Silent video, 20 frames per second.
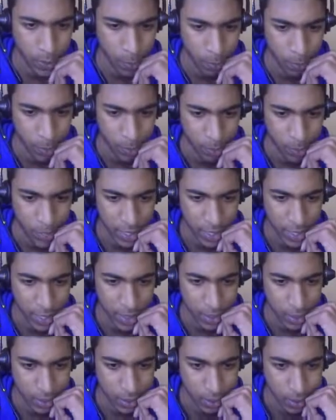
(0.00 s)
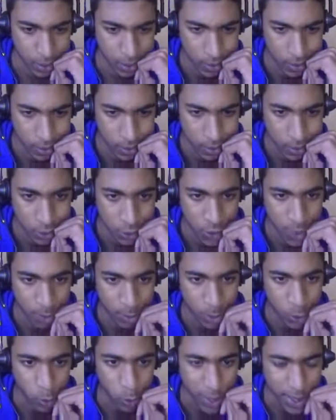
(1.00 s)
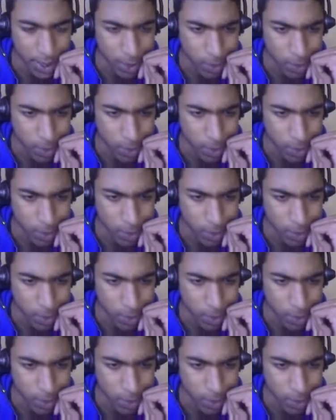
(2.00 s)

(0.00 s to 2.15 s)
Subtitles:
Maybe I can trap the queen.